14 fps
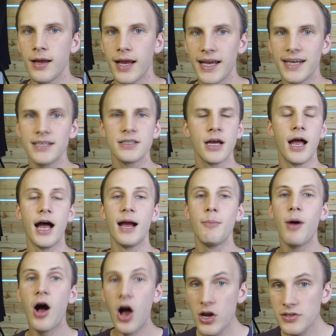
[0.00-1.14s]
And I'm
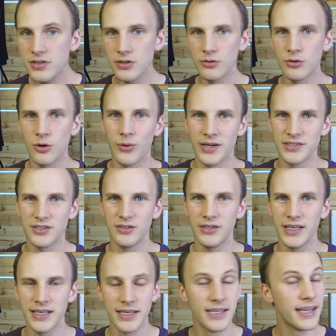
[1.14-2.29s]
also going to
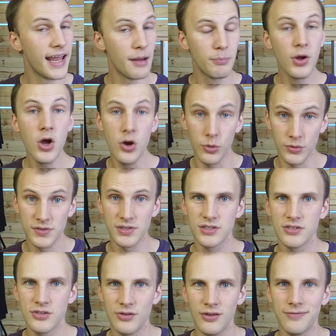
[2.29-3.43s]
link in that post
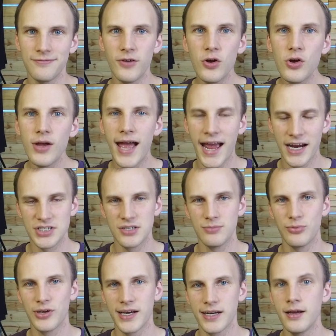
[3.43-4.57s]
to the full action
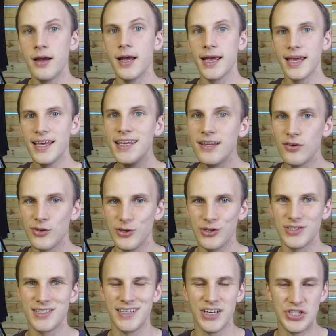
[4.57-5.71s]
plan in Learn
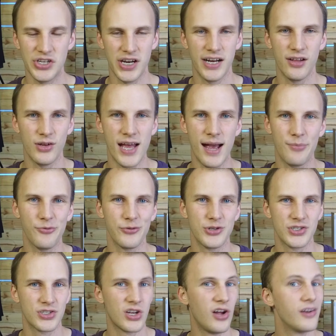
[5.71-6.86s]
Stage Lighting Labs, which
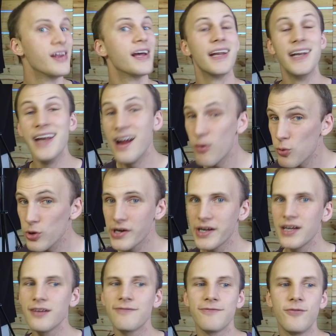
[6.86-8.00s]
is called
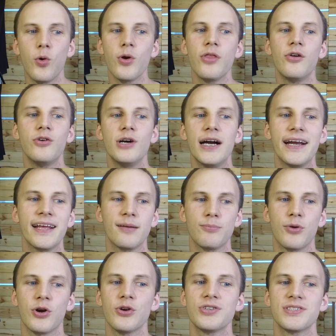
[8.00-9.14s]
Networking for the Lighting
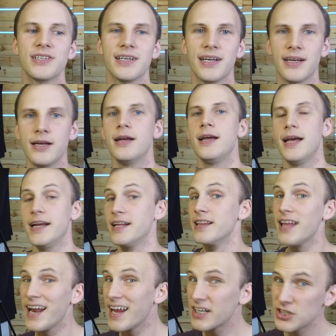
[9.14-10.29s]
Person. And in
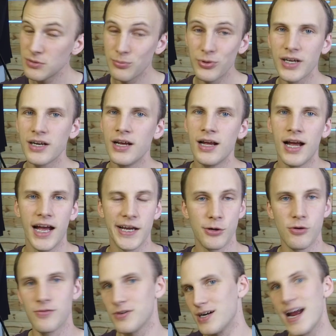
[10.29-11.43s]
that action plan, I
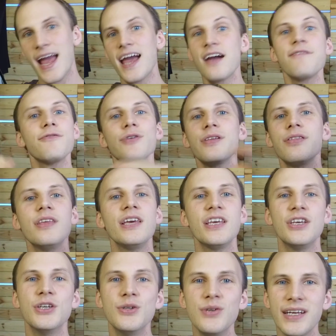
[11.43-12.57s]
go over everything
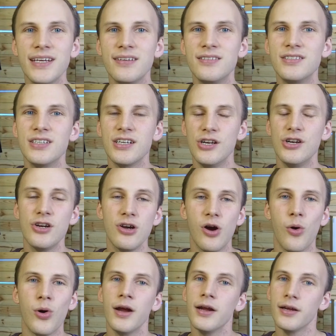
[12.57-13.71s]
you need to
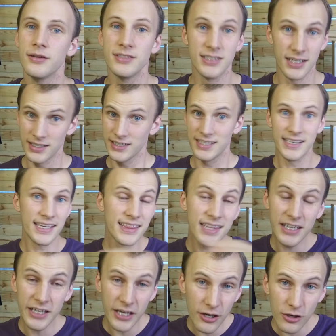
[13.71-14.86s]
know to get the
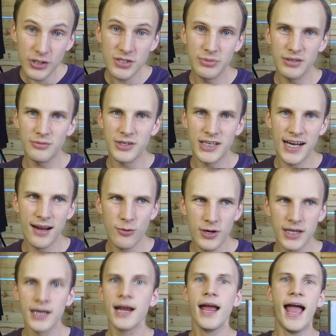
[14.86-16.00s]
gear to be able to
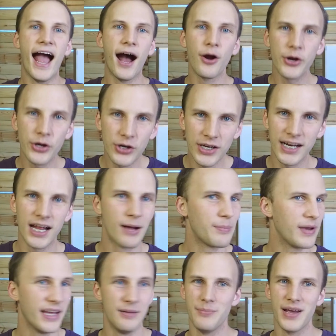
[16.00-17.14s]
network, how to hook it up,
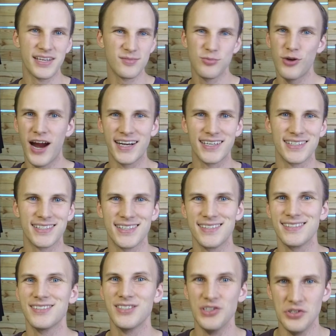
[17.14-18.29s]
and best
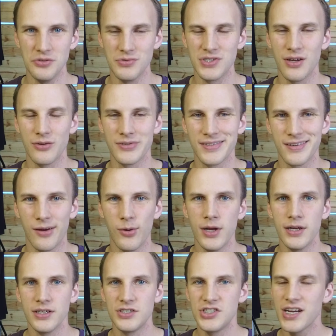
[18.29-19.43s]
practices to do so. So
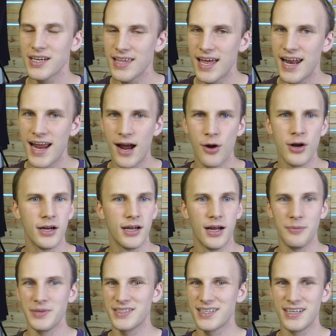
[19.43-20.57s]
check that out.
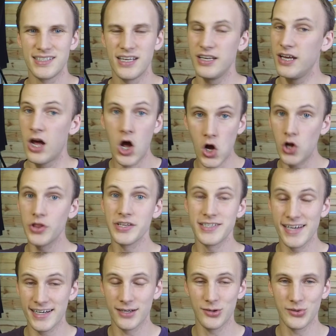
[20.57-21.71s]
It's going to tell you all the
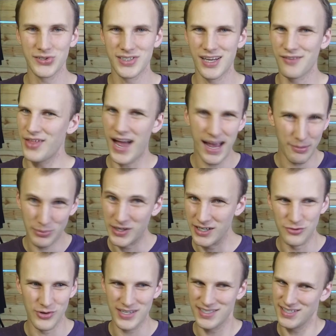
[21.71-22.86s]
technical stuff, the IP
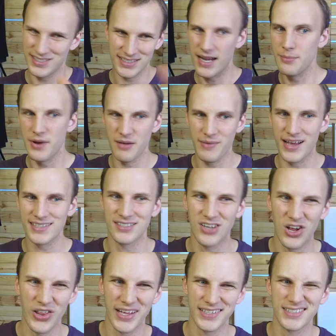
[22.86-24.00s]
addresses, subnet masks,
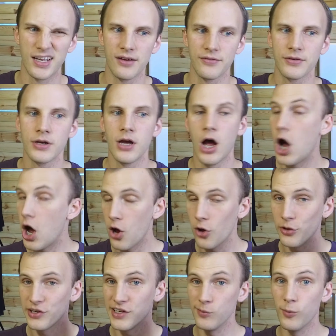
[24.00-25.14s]
all that stuff,
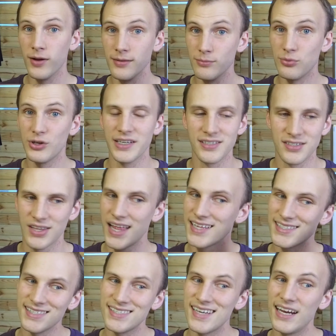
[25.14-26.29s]
all in one place. So
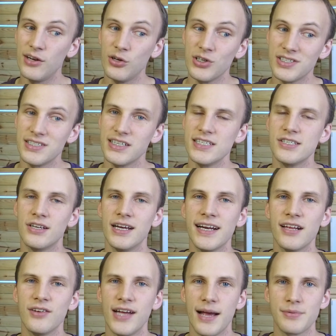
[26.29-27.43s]
that's inside Learn Stage
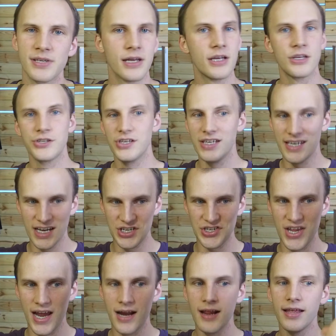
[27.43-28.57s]
Lighting Labs. You can catch
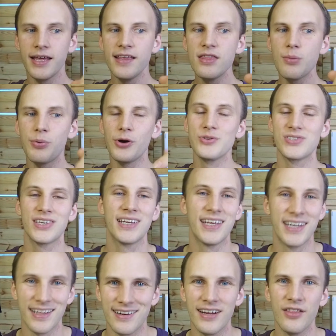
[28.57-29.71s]
that in the post and
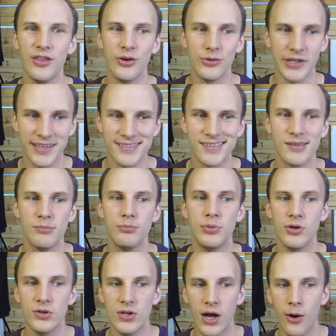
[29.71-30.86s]
in the links
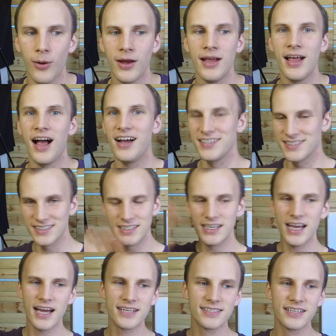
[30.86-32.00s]
below. I'll see you
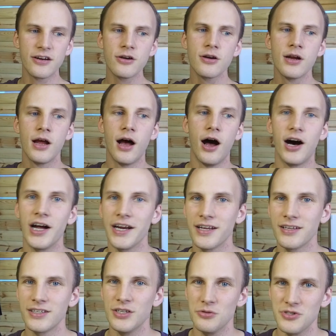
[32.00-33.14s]
guys here on
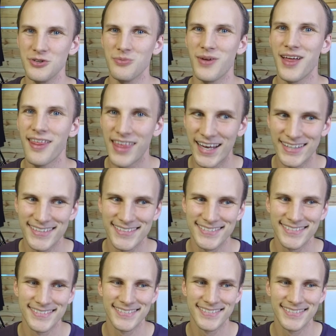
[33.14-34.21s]
YouTube. Thanks.